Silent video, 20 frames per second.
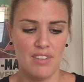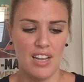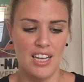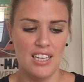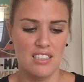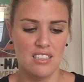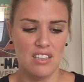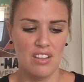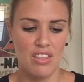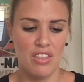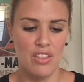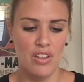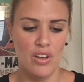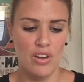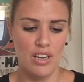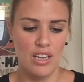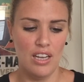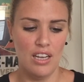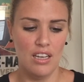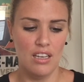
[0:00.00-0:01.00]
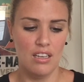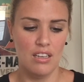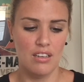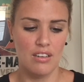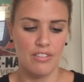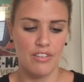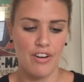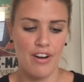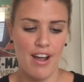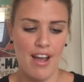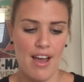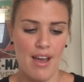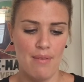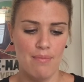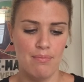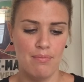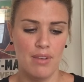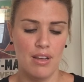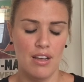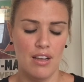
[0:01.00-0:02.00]
It's a 30
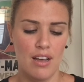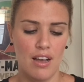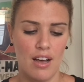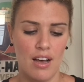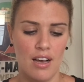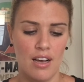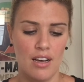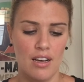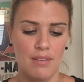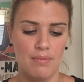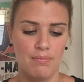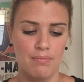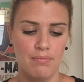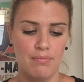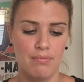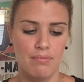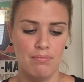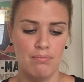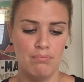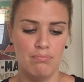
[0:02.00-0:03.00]
gram,